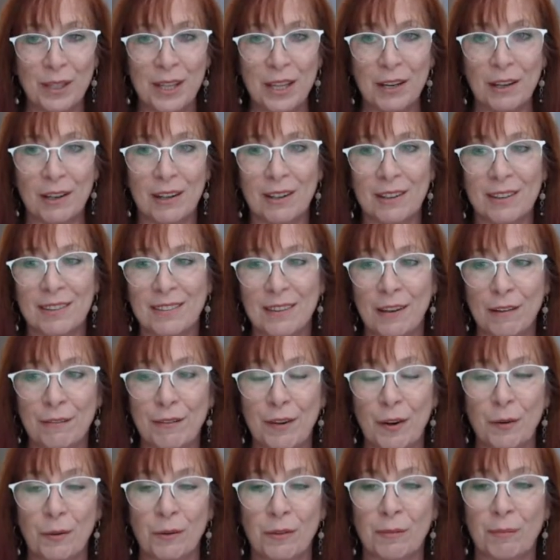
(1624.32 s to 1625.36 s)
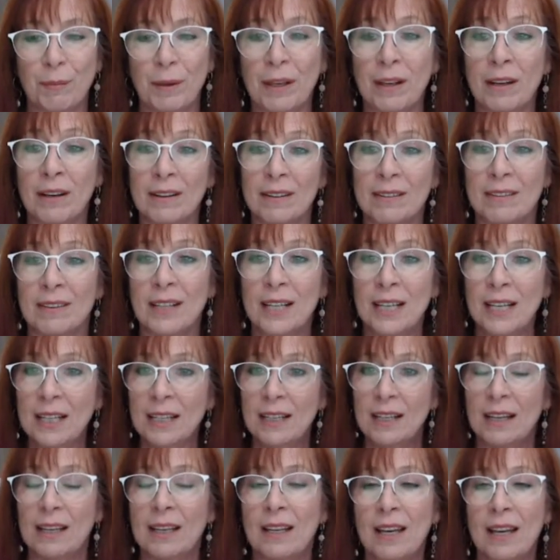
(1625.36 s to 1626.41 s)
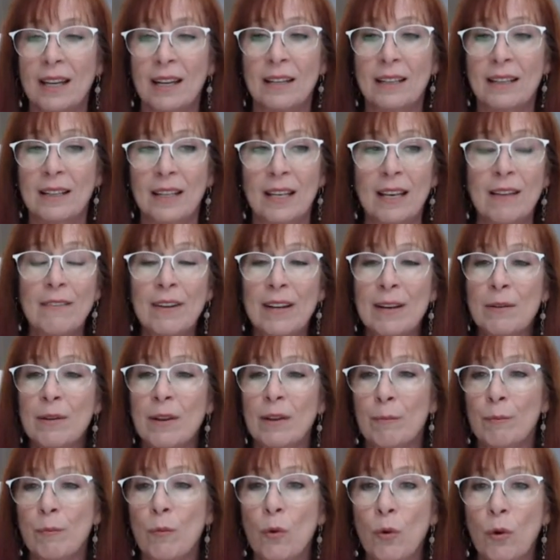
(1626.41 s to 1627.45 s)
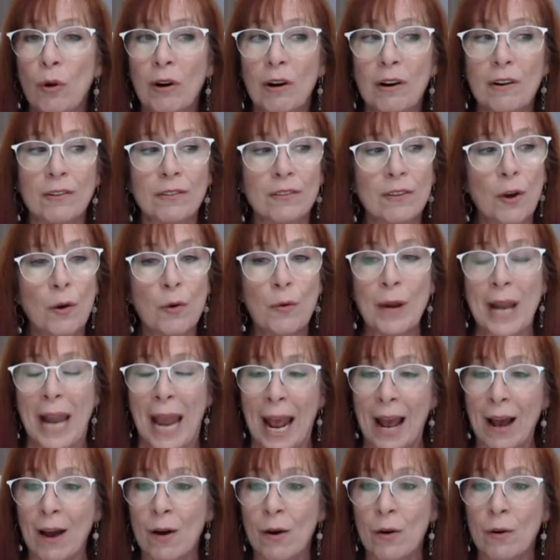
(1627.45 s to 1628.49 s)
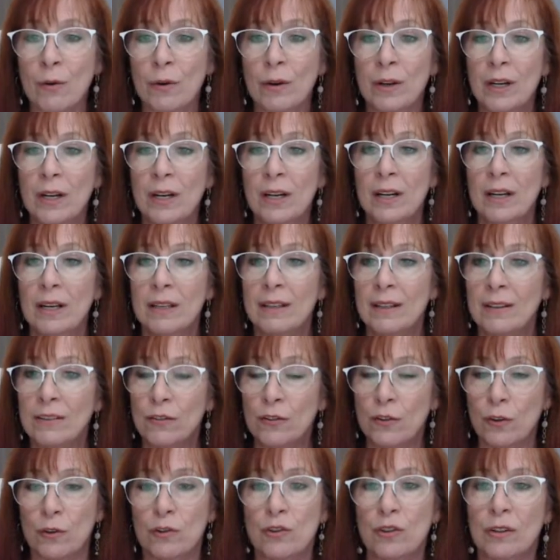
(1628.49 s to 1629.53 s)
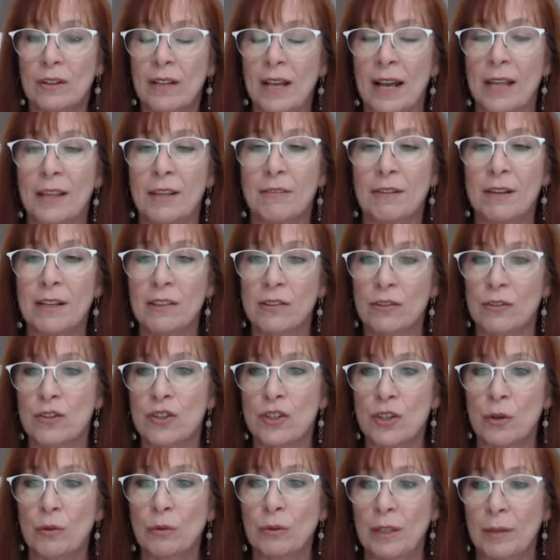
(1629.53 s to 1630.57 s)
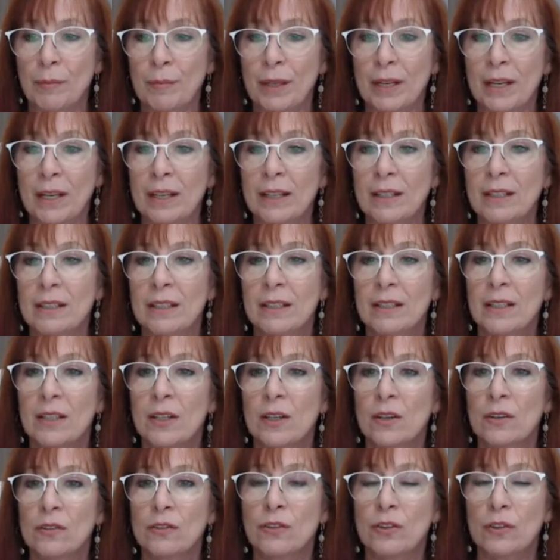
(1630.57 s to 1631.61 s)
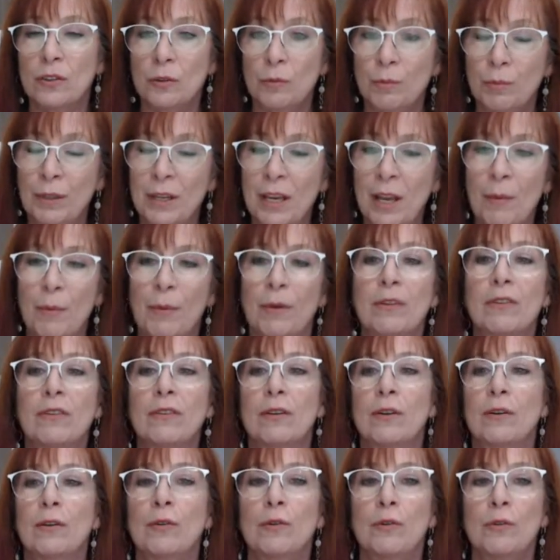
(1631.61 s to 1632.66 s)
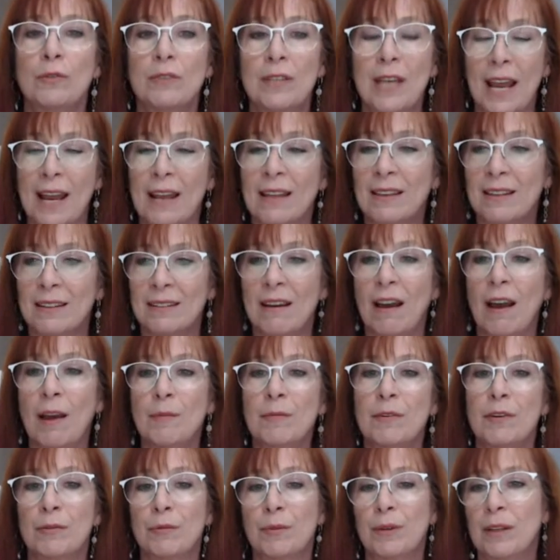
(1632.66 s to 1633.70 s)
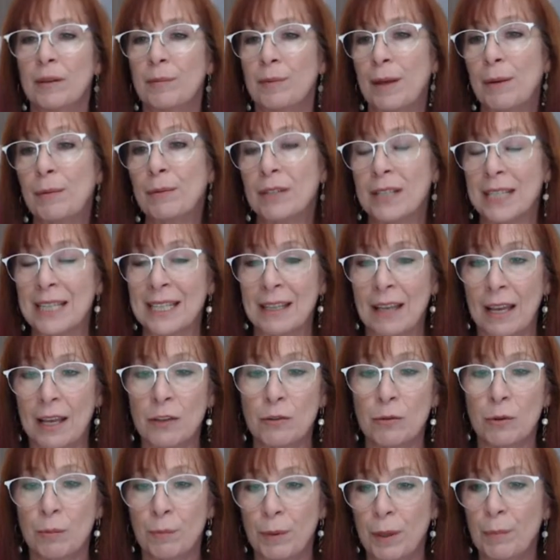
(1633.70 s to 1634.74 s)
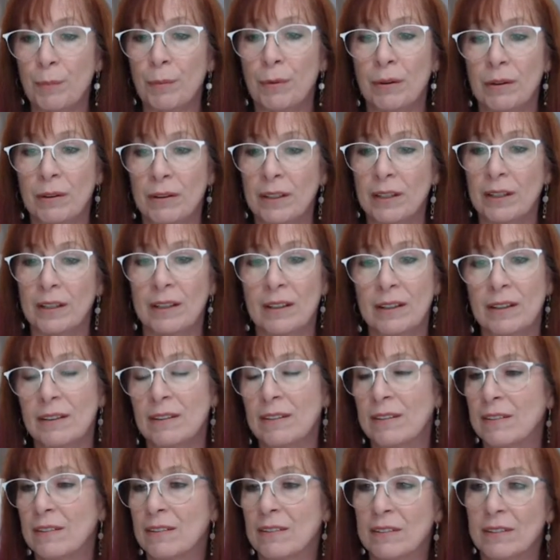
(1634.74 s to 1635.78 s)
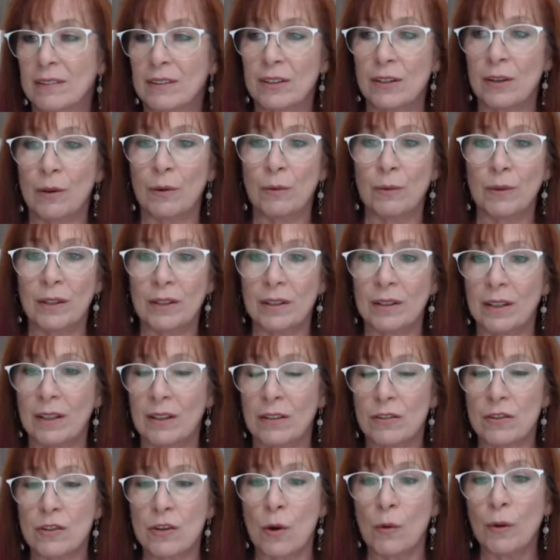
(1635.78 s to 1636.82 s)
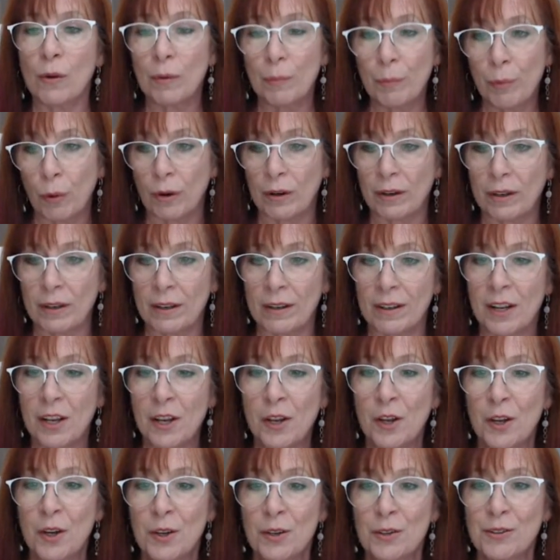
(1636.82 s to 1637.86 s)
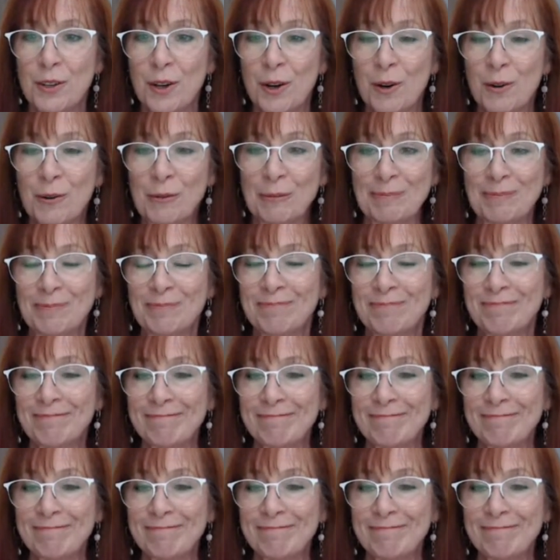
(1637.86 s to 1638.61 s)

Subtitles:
in their cell phones because, again, even more so now that social gatherings are so limited, to be able to take the time to really be able to engage with people is, it's so important. So